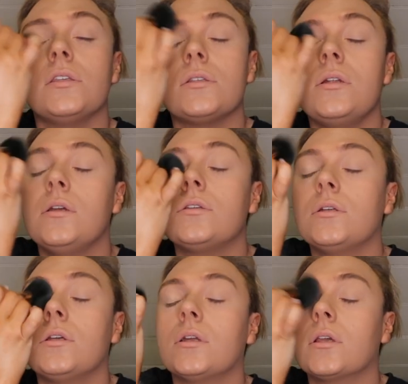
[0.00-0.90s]
is
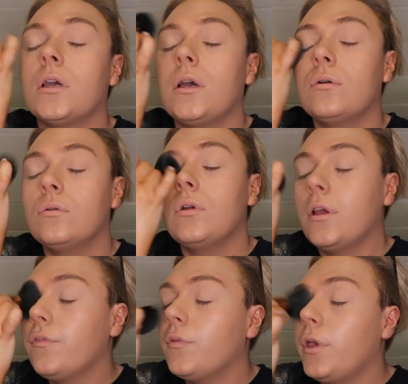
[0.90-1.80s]
literally gonna get all
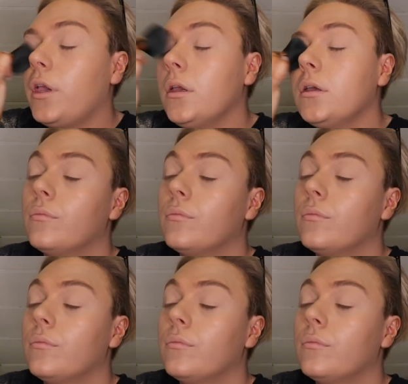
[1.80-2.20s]
over me.